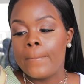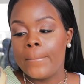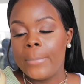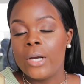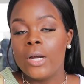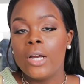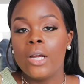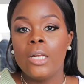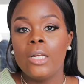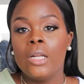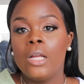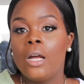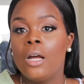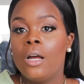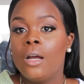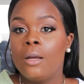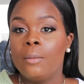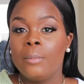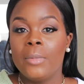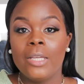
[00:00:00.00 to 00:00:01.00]
but
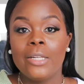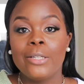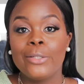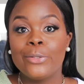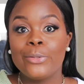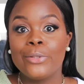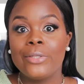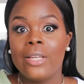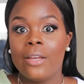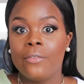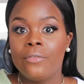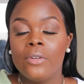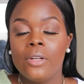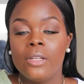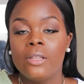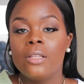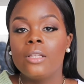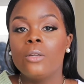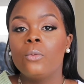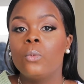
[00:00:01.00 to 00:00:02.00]
it is
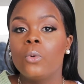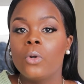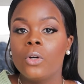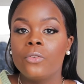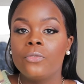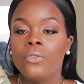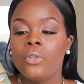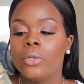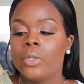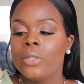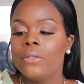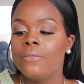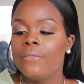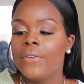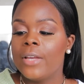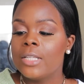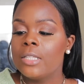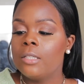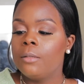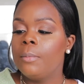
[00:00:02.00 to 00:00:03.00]
definitely worth your
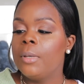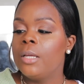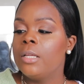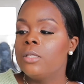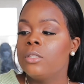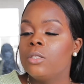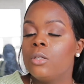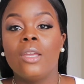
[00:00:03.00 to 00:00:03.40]
investment.